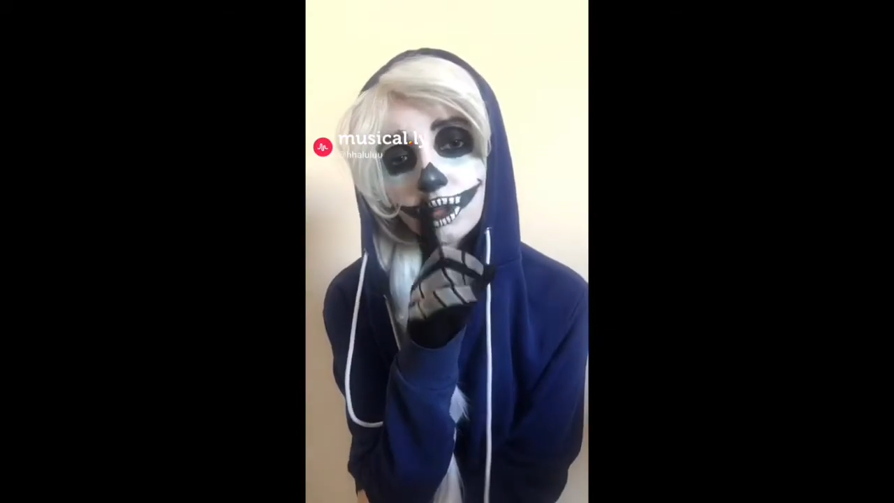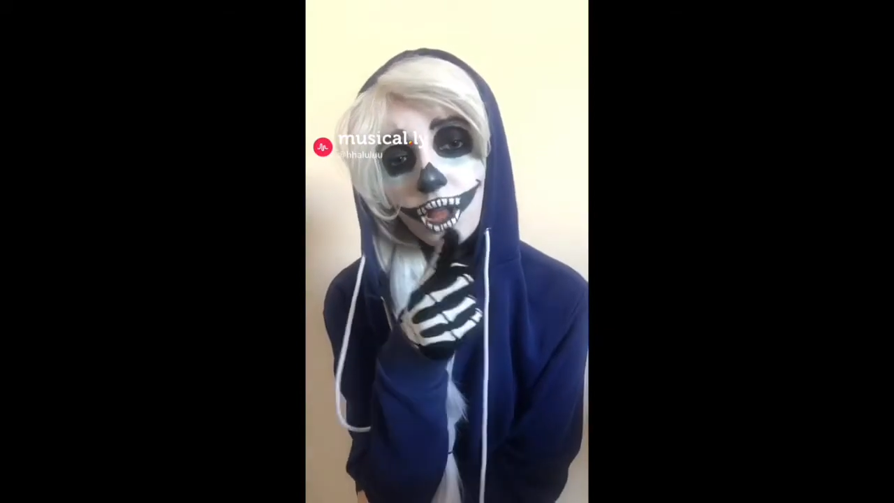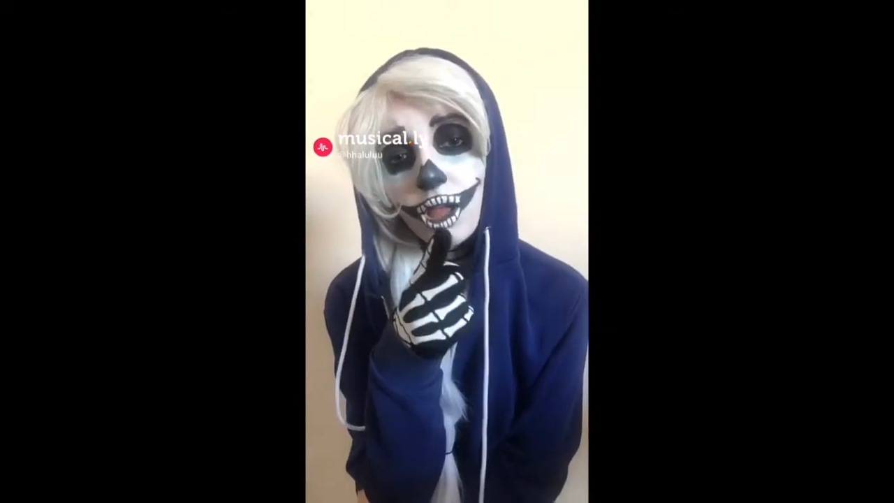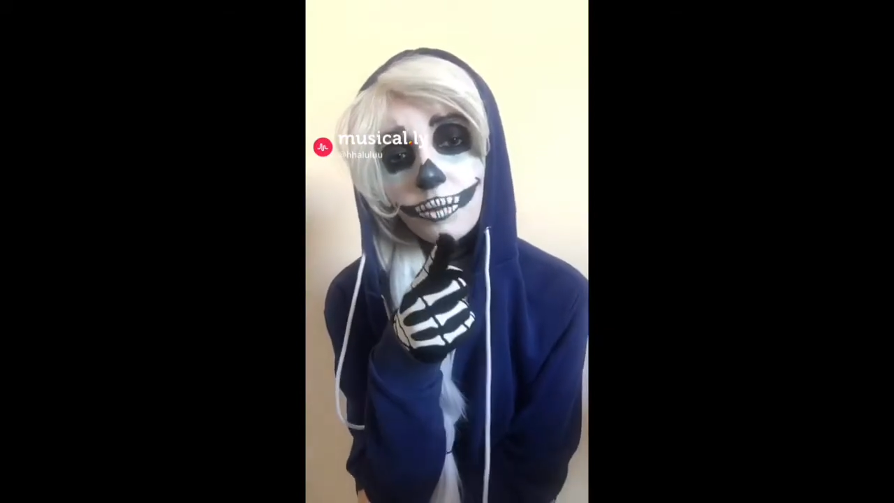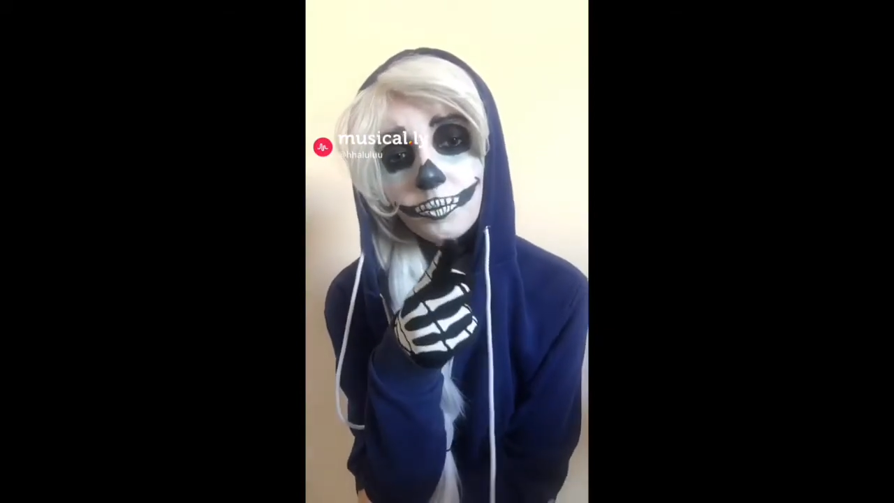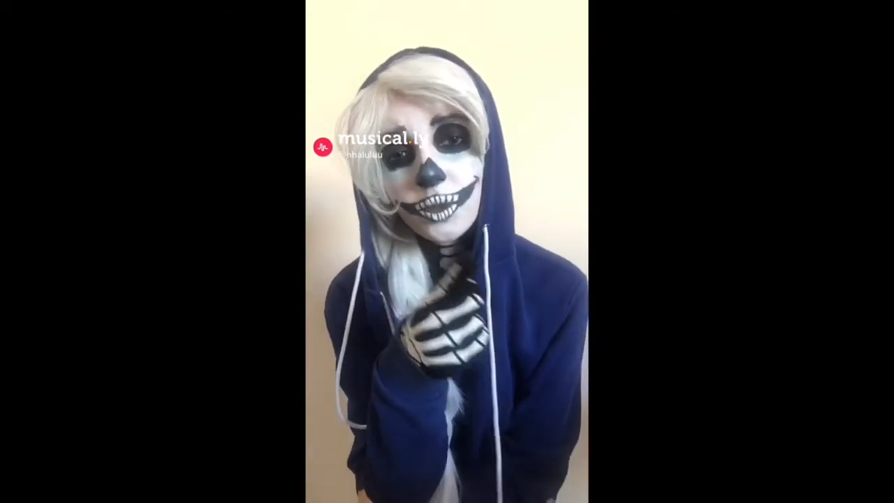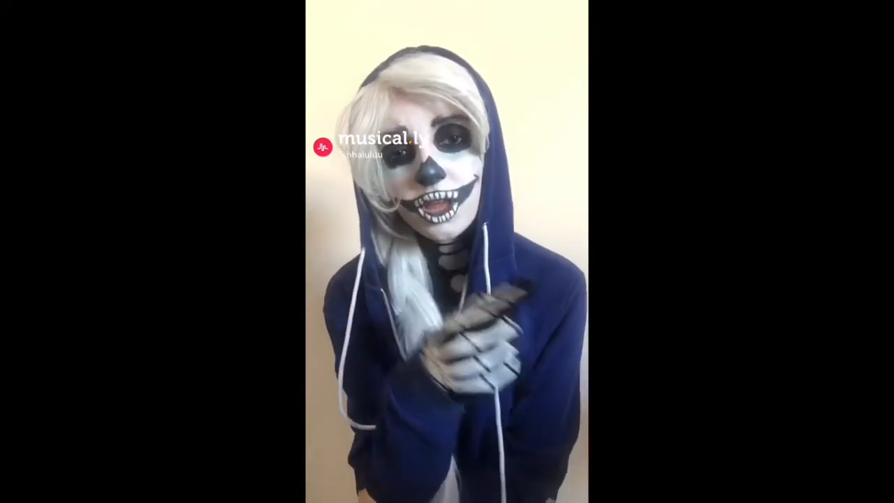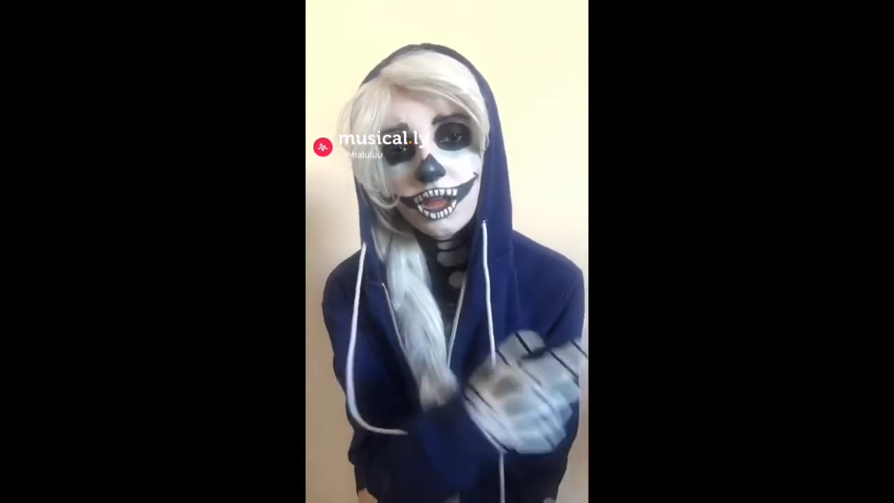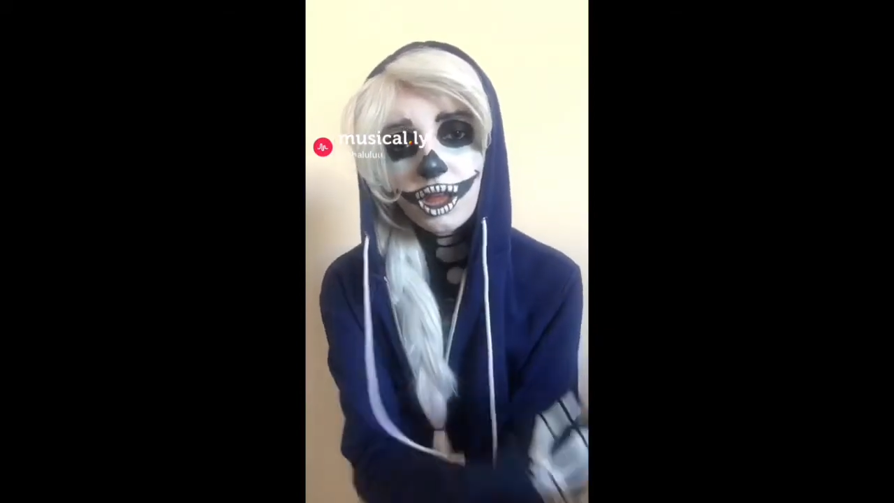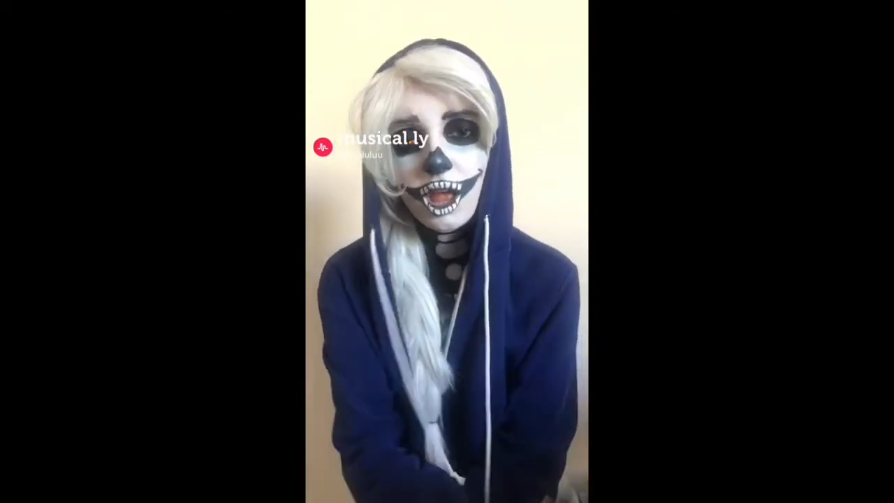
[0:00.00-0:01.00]
let
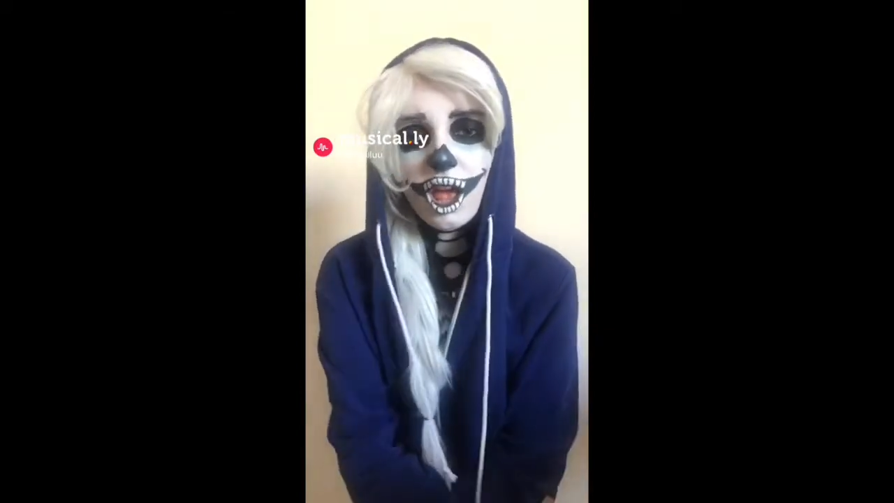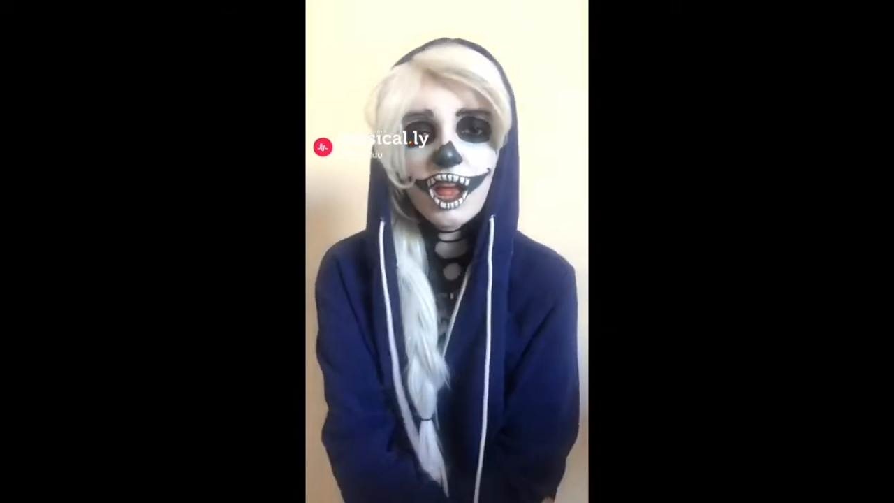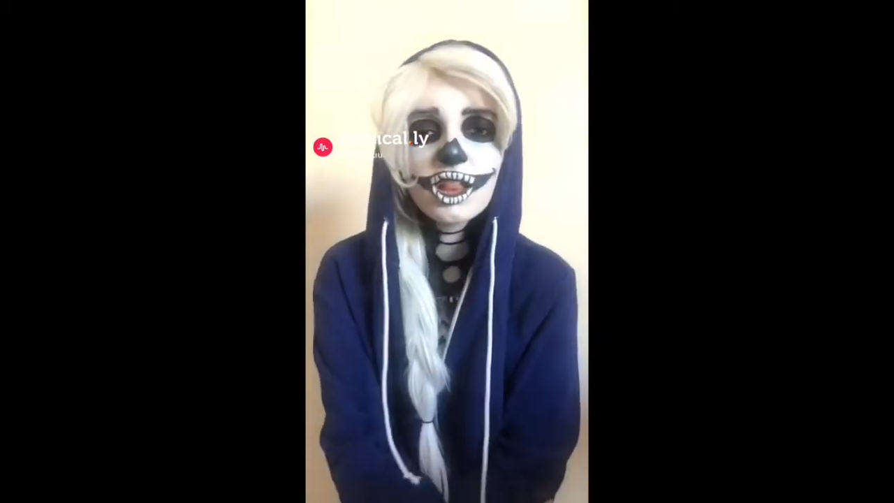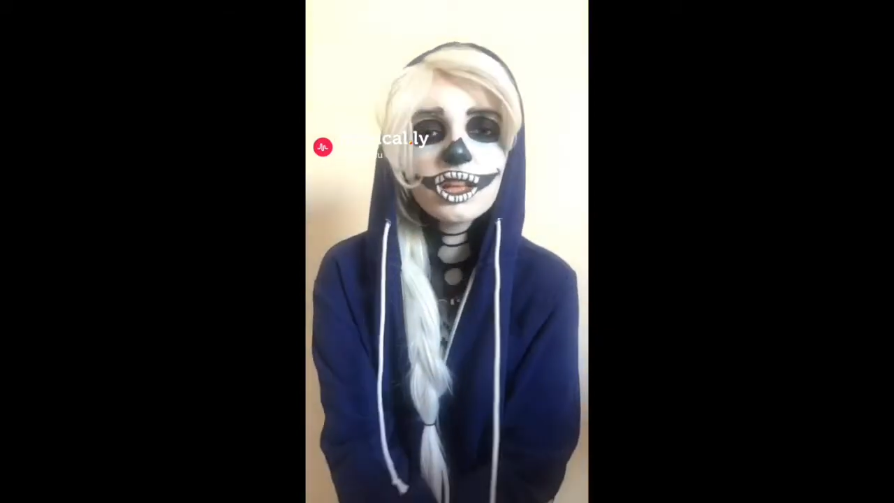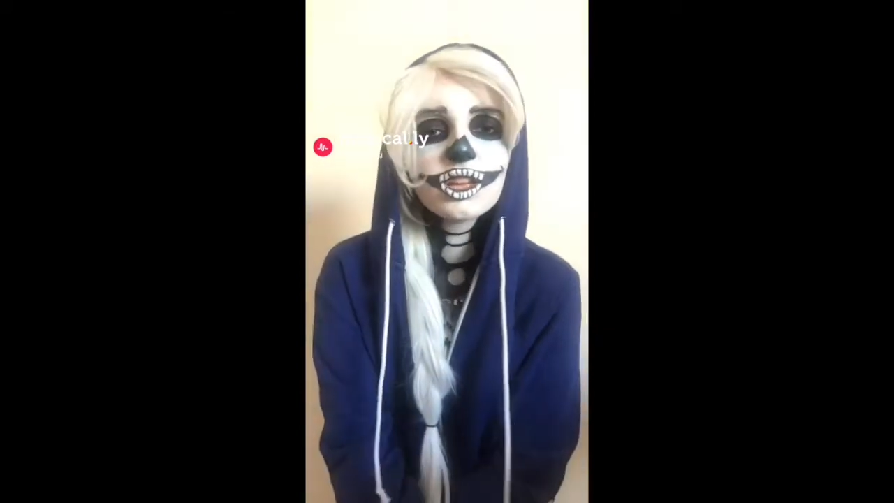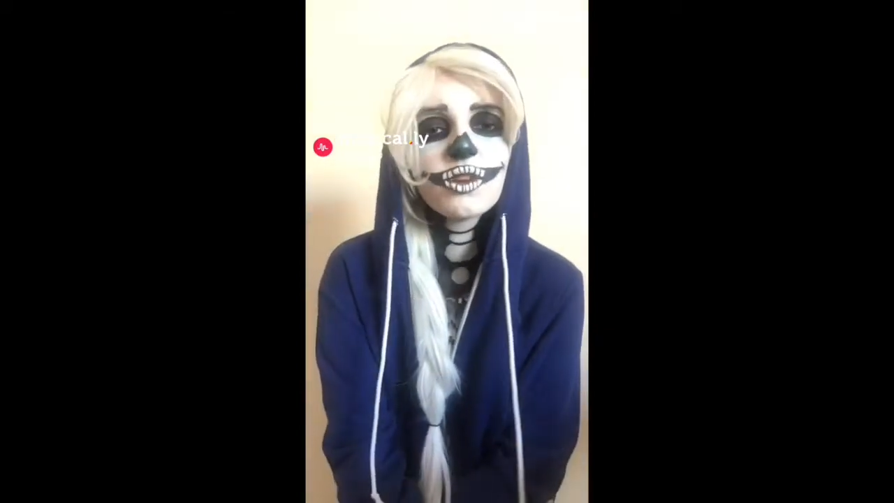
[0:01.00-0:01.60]
me lead